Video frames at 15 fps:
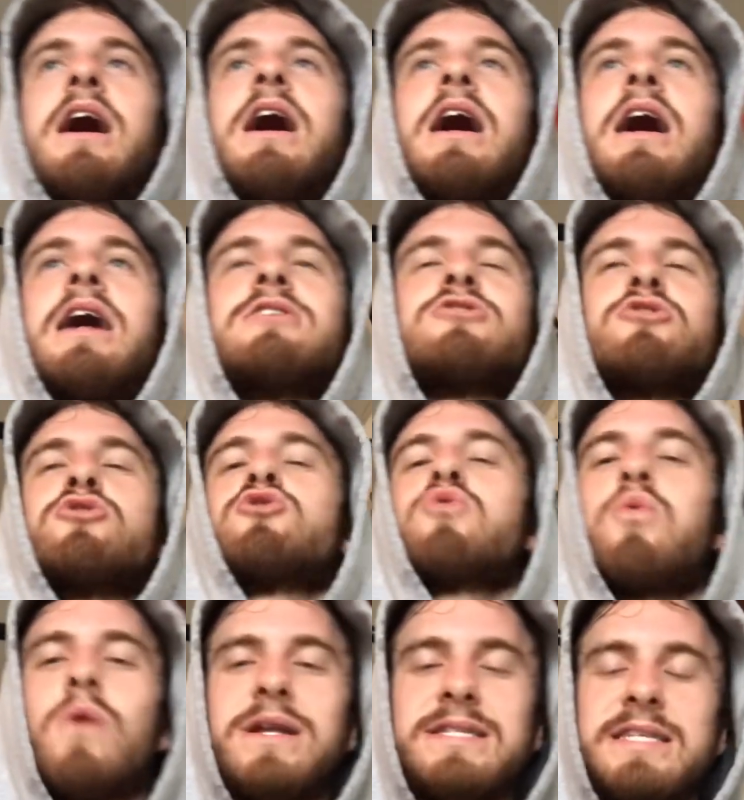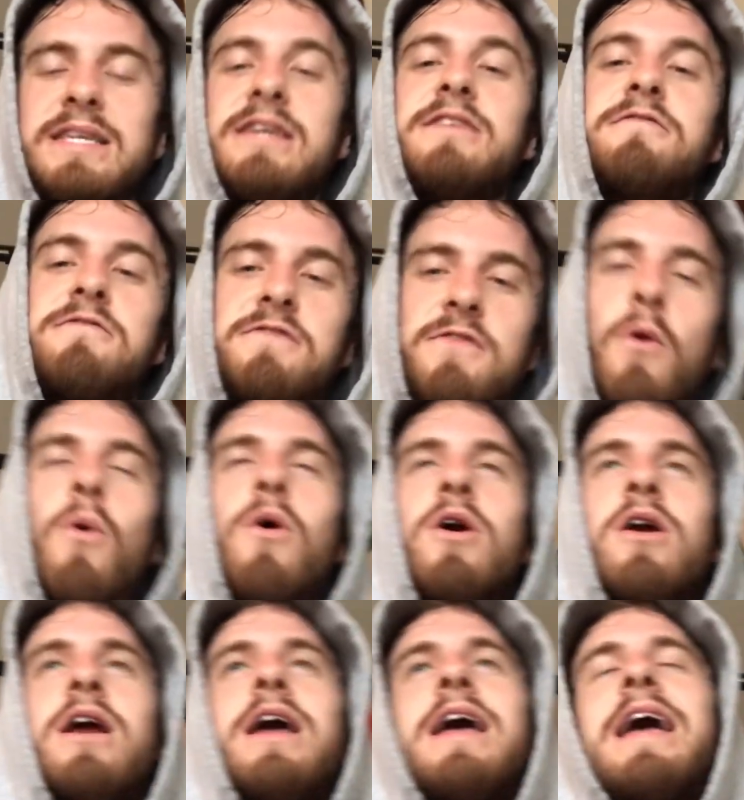I turned
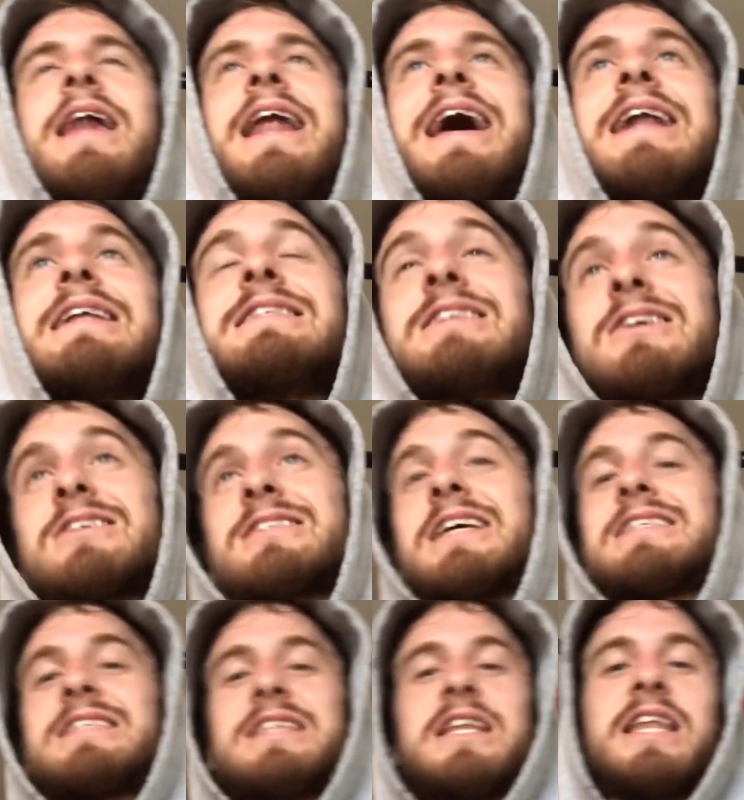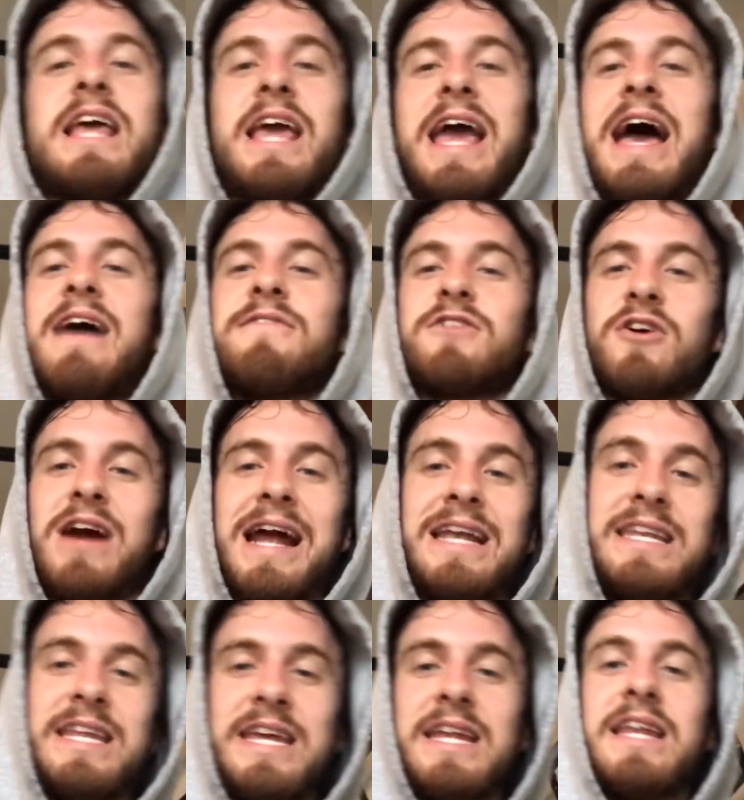24, and I had a dunk session the day after. I
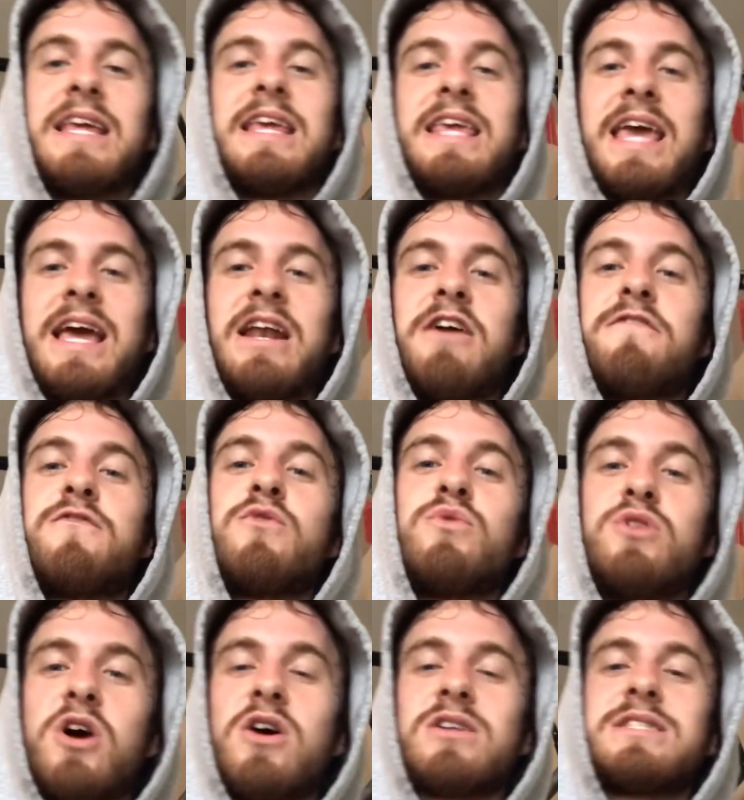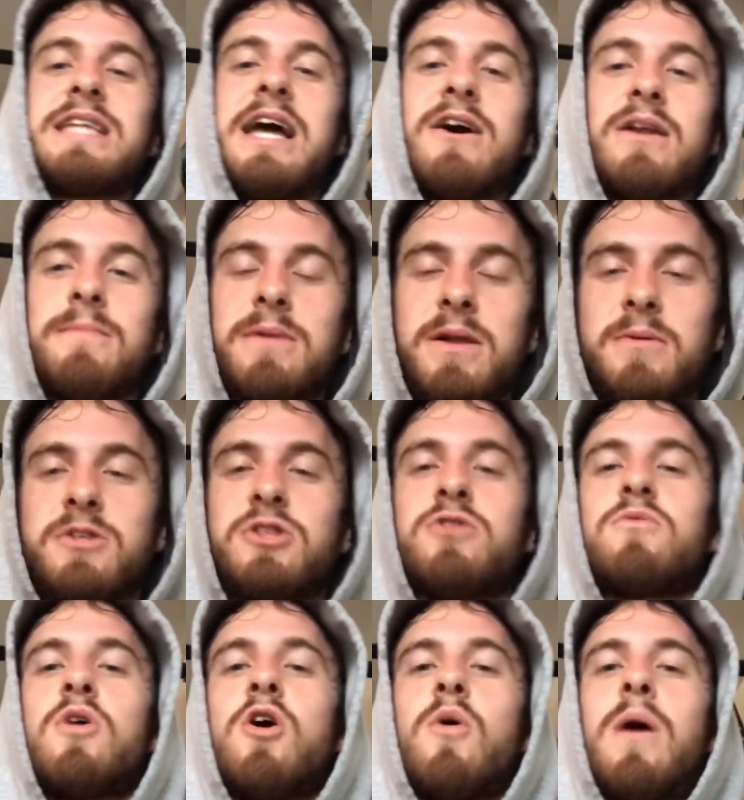did get a few dunks down. I'm going to
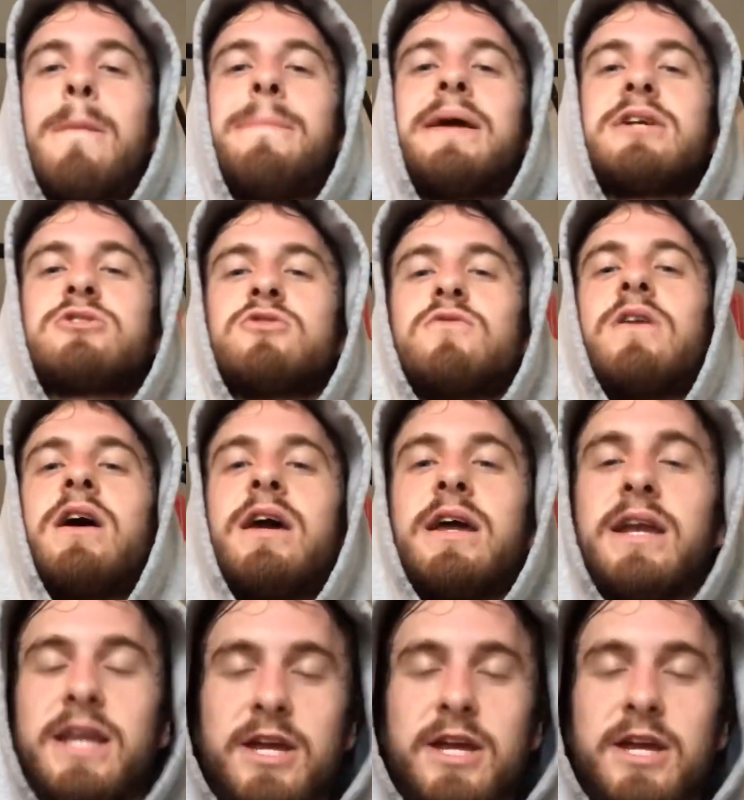throw a picture right